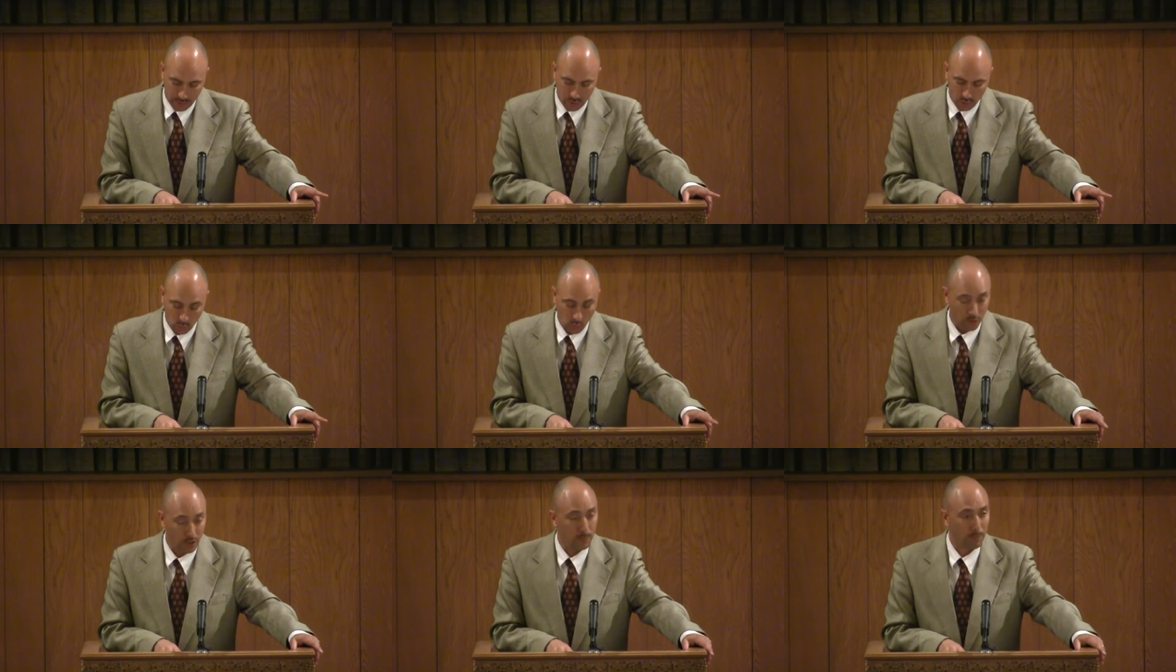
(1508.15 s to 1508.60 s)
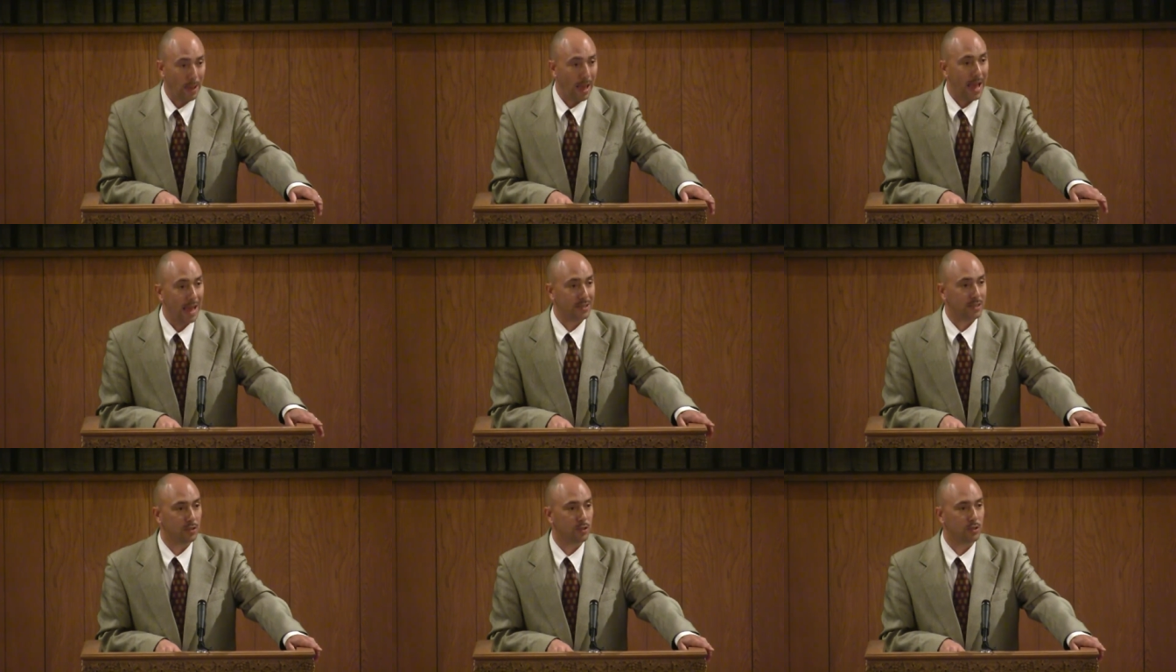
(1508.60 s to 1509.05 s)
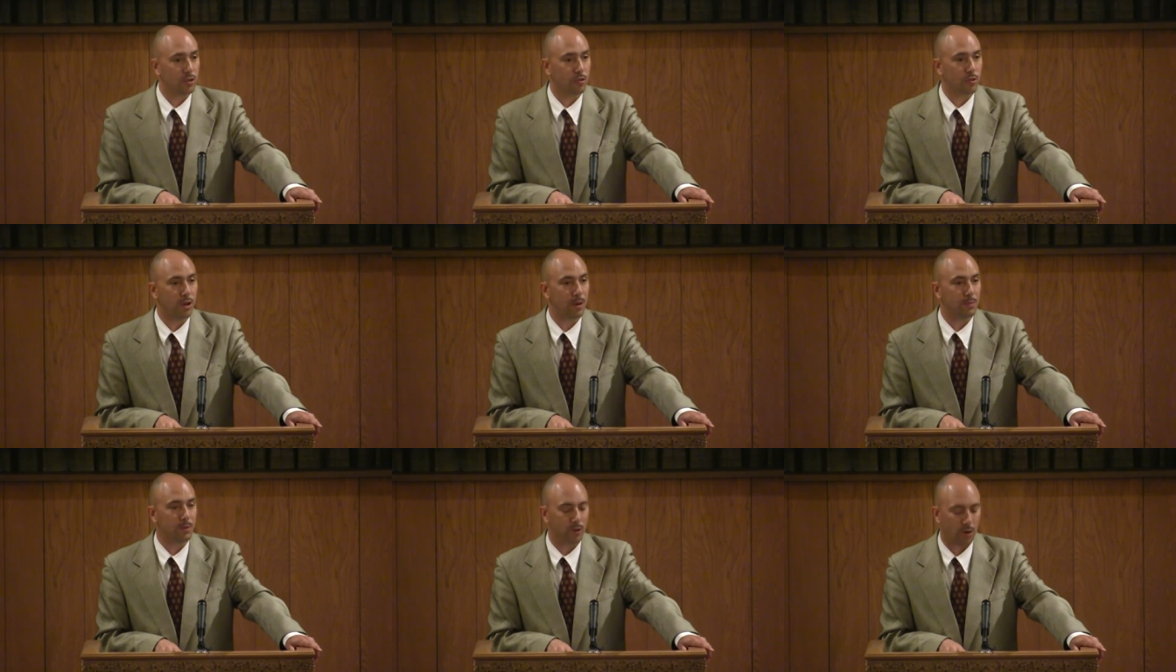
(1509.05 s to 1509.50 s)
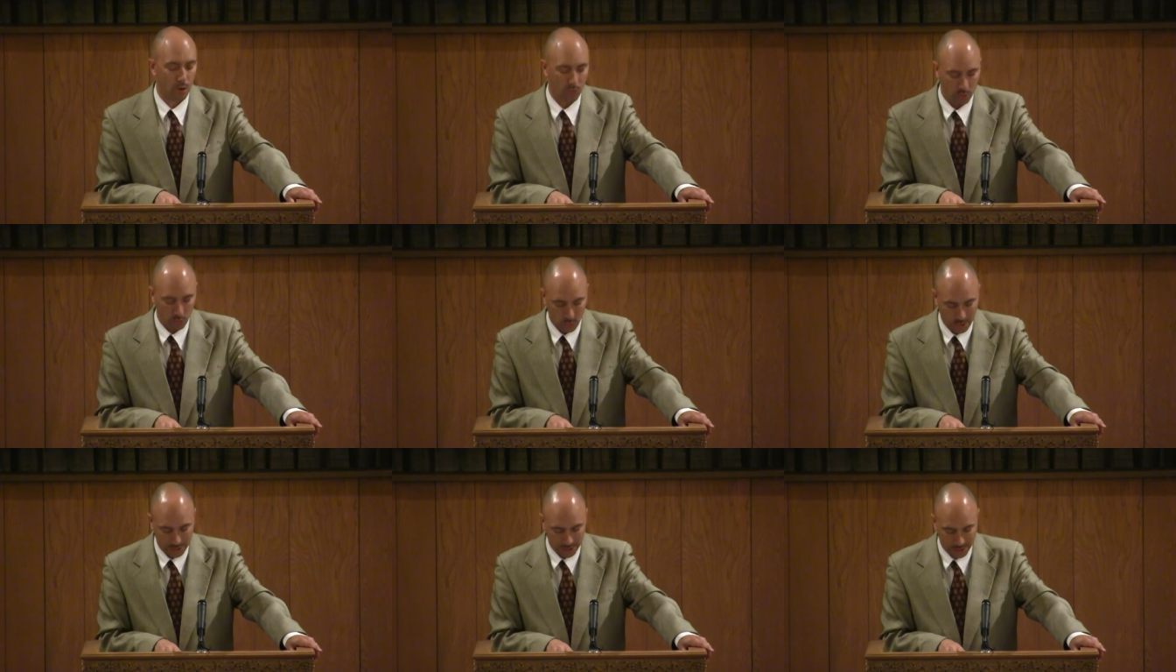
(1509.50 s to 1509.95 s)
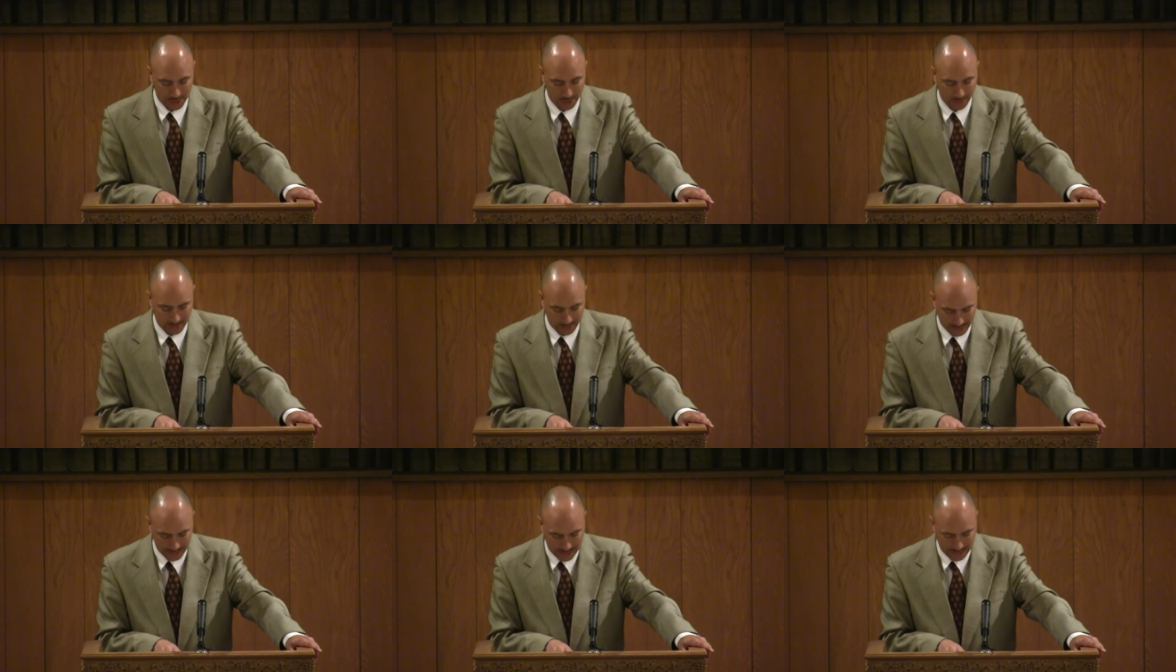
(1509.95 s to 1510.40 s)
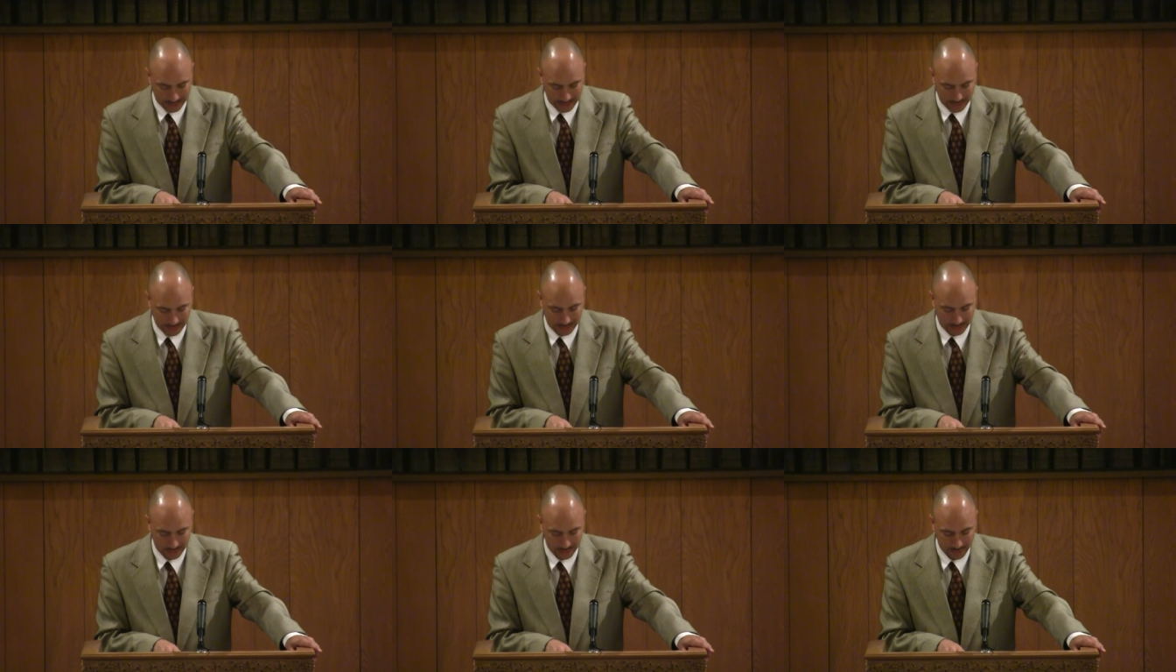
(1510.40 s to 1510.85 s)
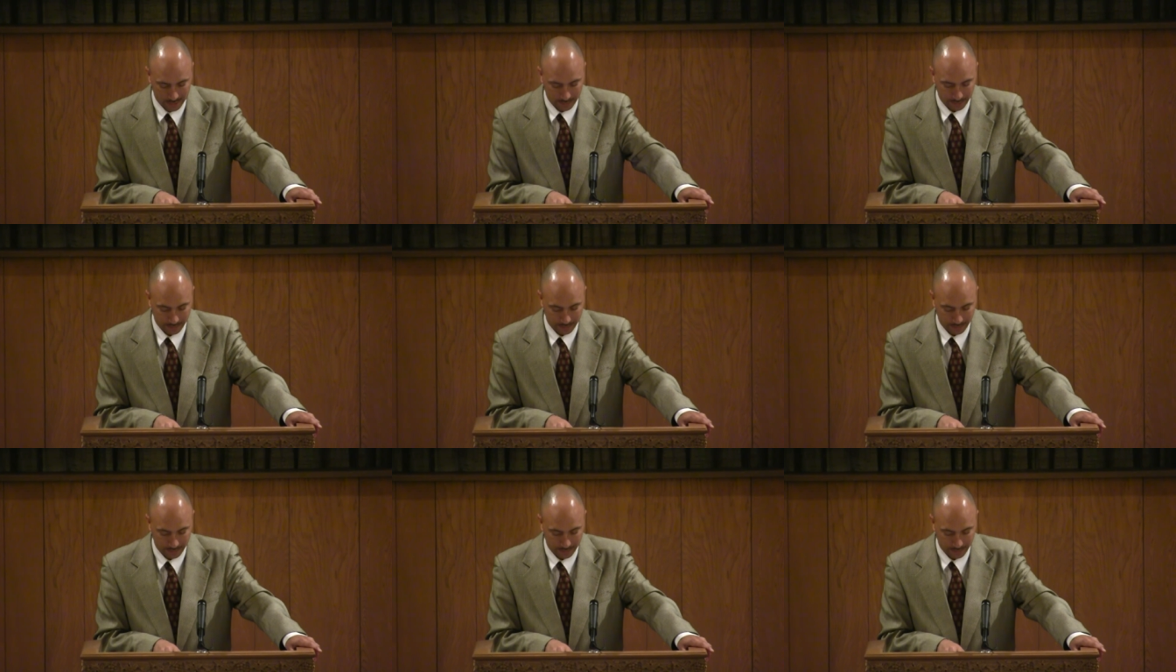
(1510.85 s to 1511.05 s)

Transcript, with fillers: with a passage of scripture on the windshield that said this.